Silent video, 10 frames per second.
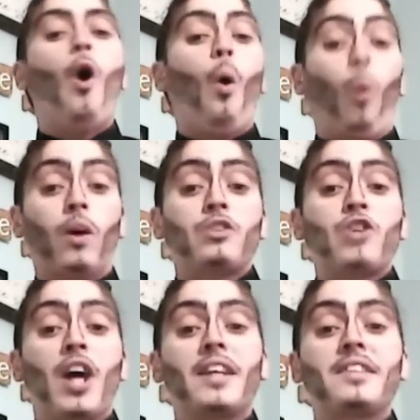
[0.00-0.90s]
or
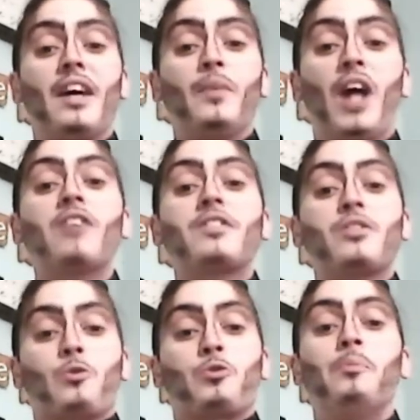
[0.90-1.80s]
check us out on
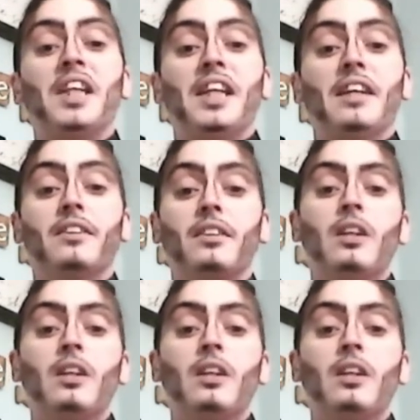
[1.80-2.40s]
social media.